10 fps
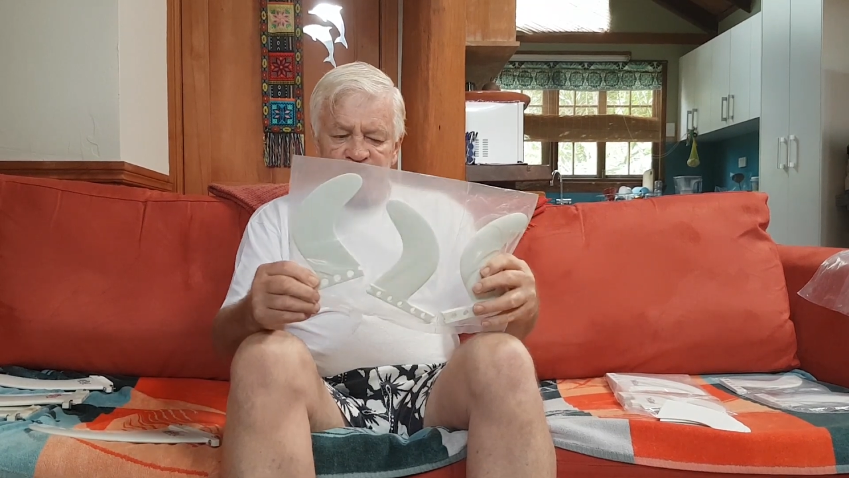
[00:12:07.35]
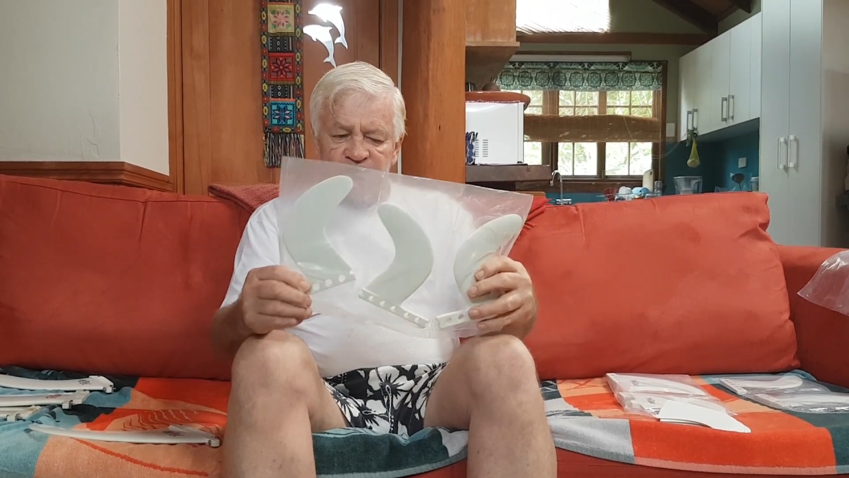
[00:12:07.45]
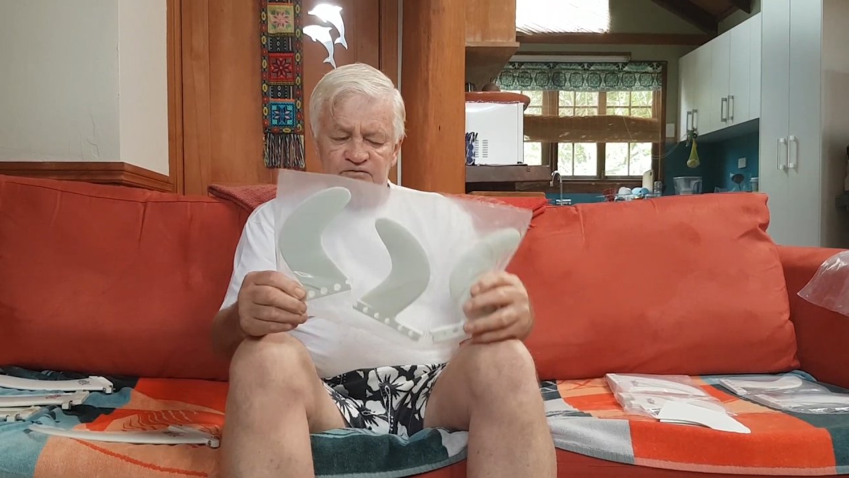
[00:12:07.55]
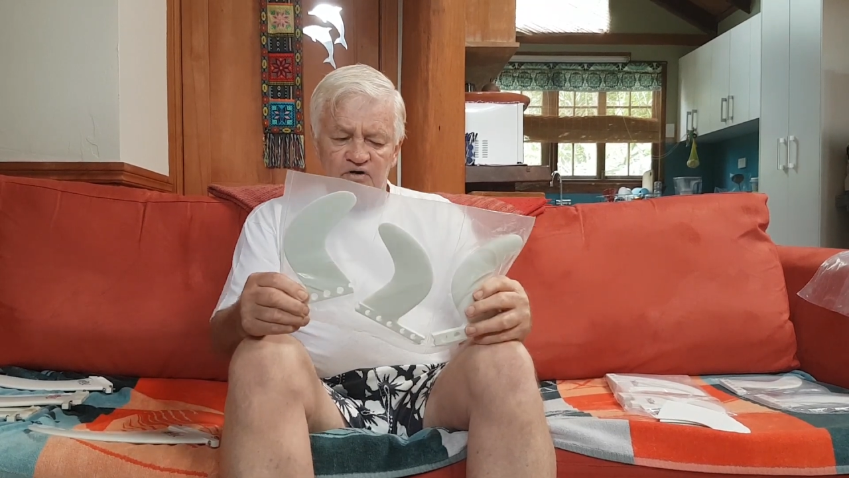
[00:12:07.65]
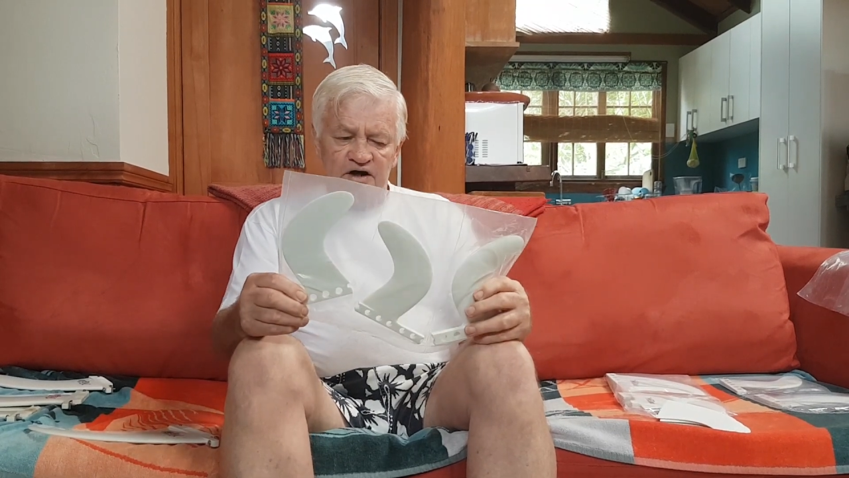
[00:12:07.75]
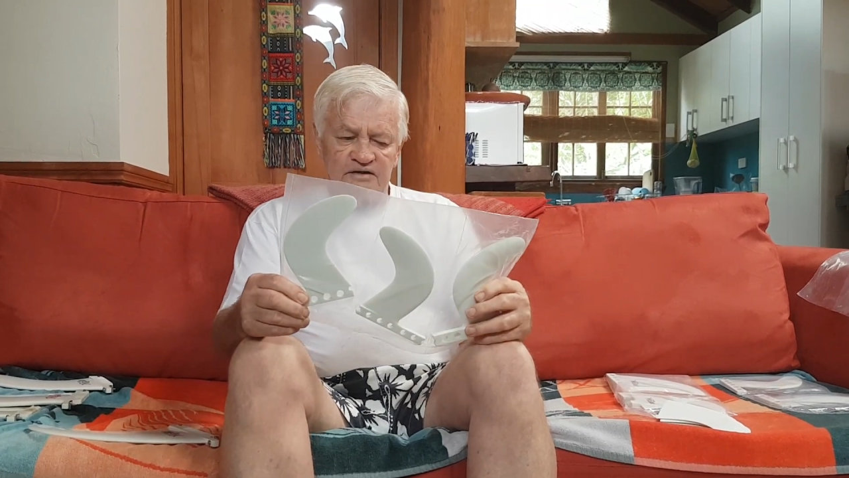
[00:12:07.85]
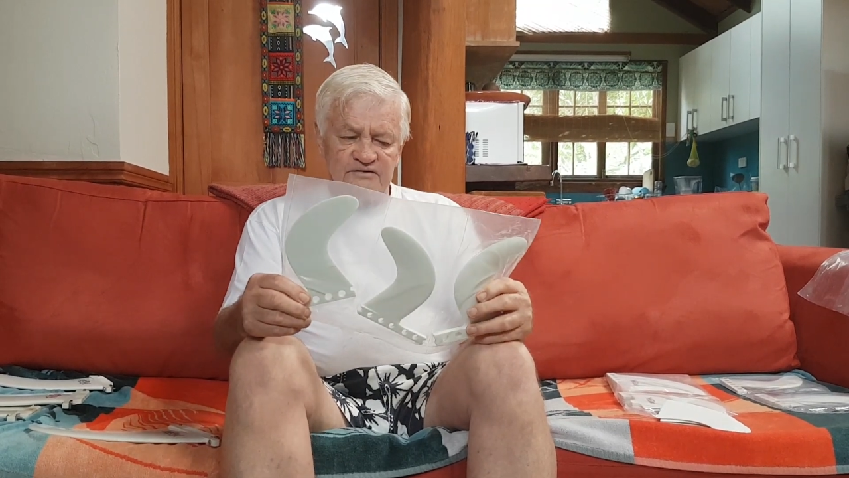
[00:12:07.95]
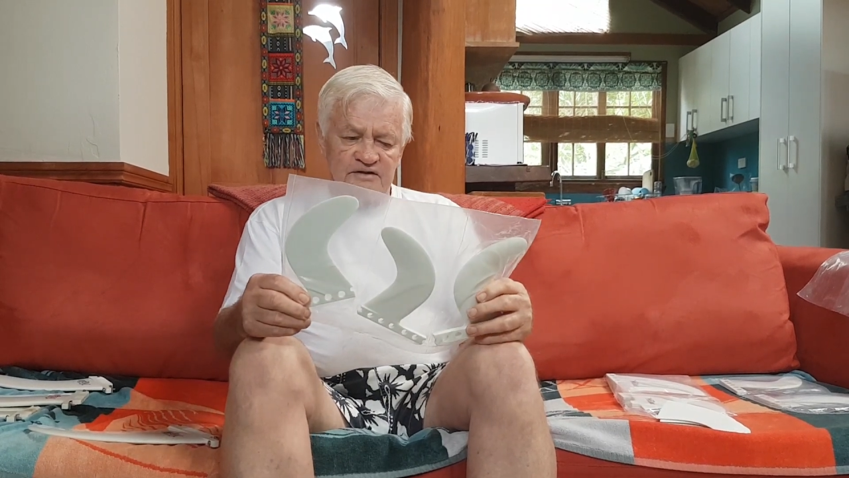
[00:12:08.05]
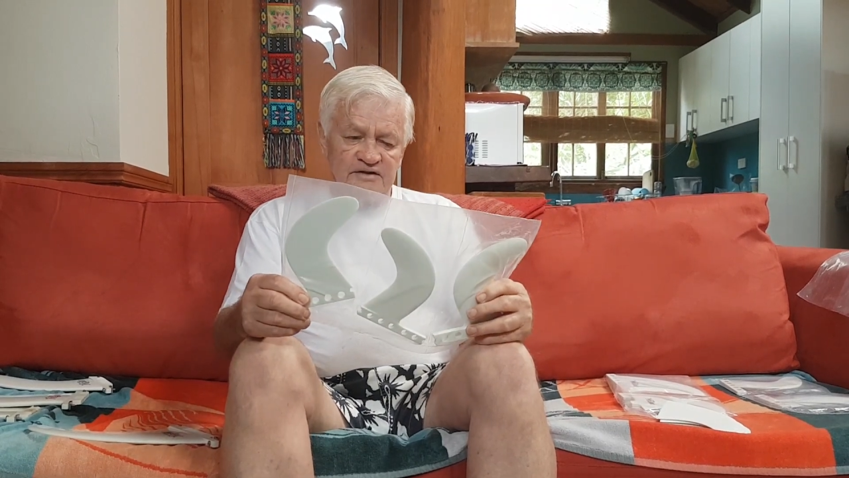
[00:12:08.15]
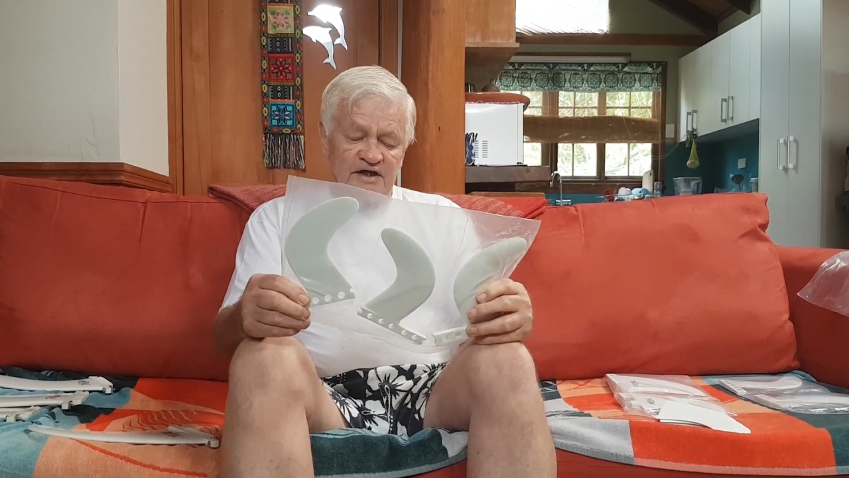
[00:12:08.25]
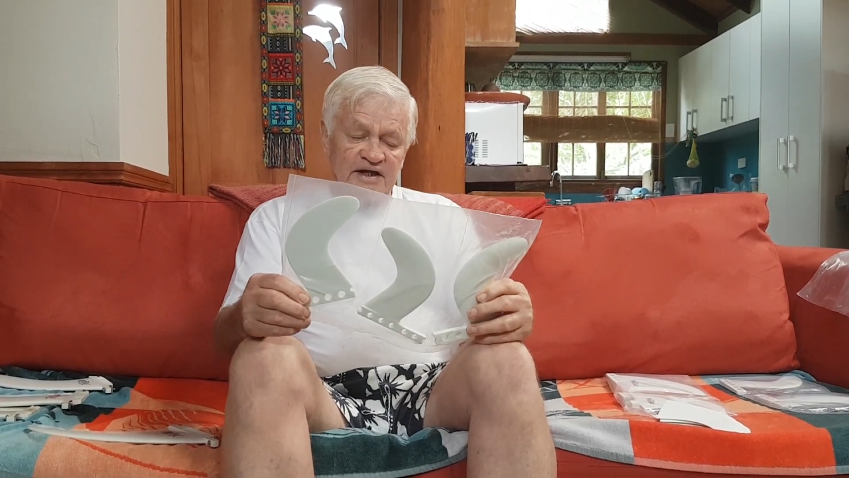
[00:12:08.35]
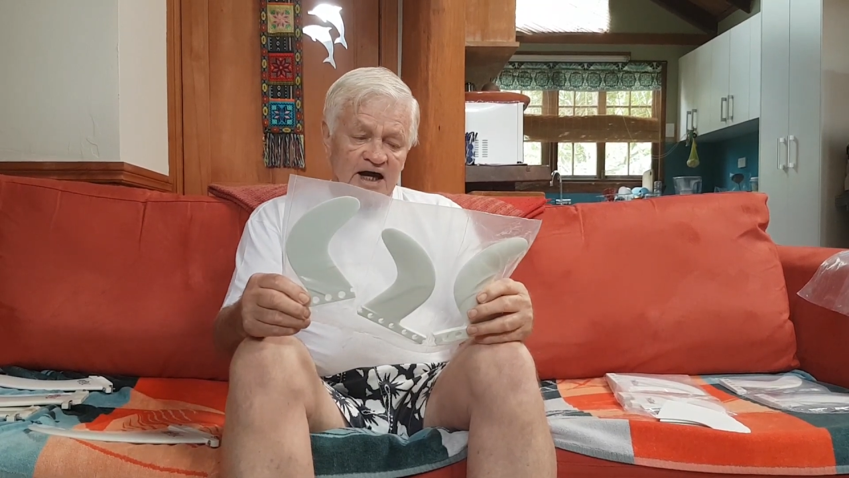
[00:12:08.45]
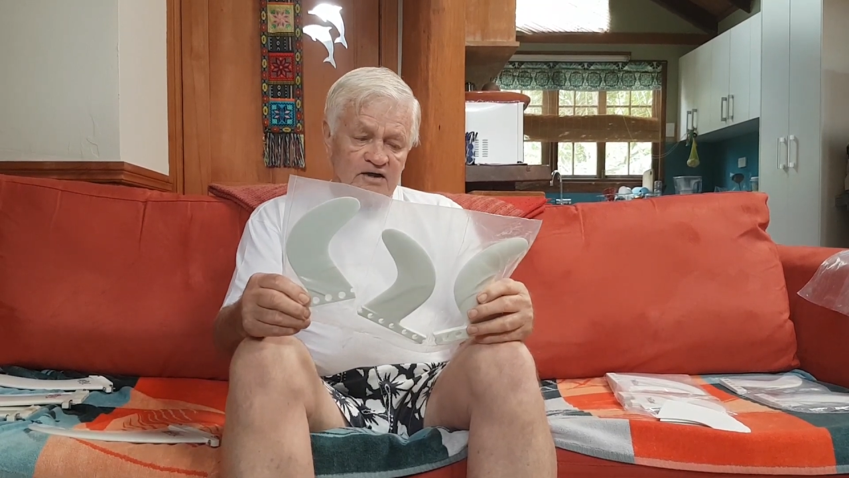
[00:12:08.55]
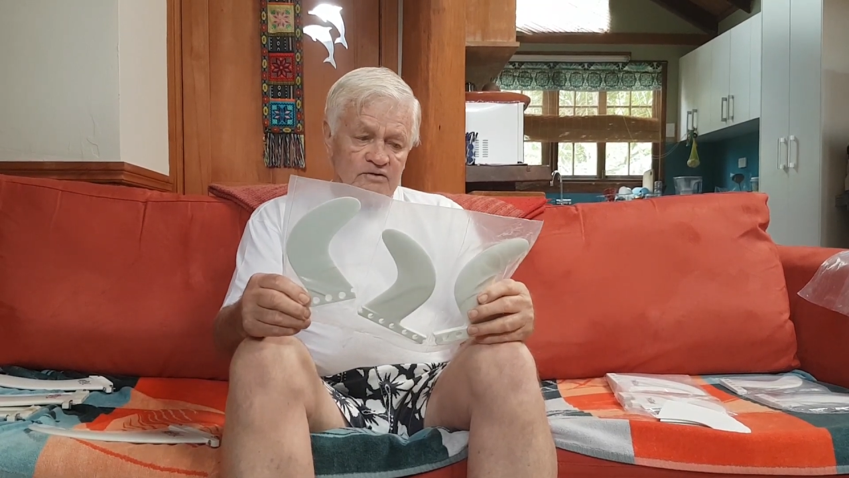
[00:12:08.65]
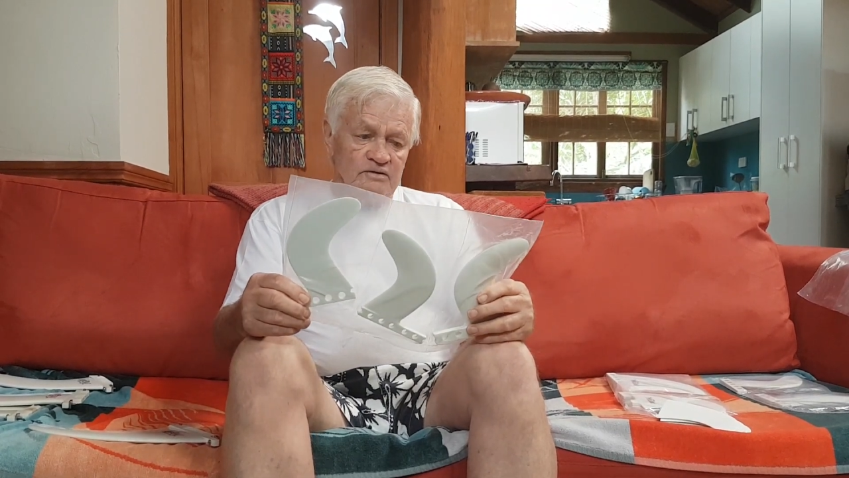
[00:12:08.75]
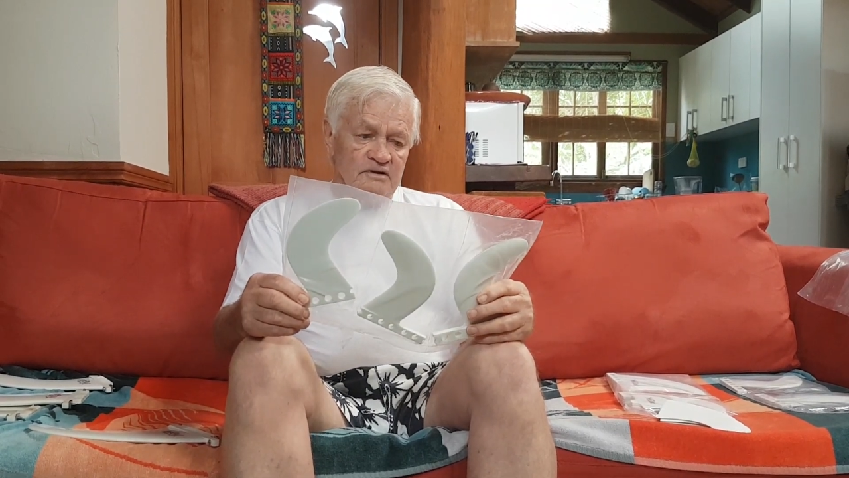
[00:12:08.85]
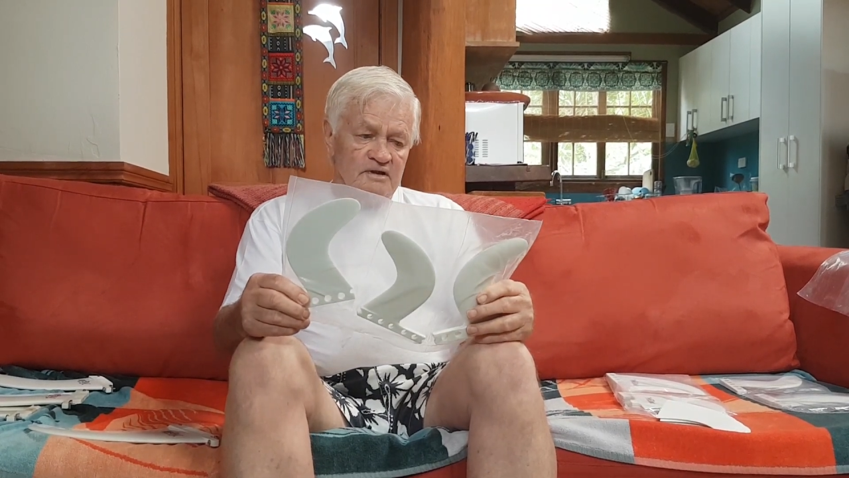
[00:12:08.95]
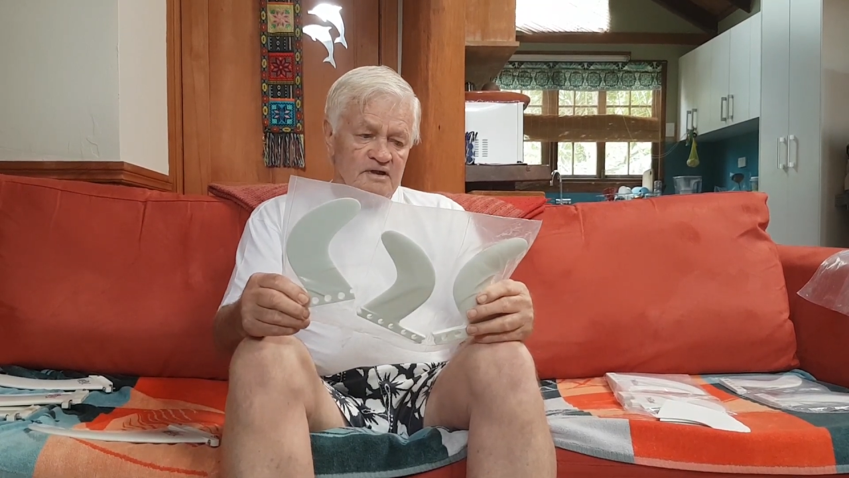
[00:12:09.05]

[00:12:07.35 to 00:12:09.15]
the right, the knuckle,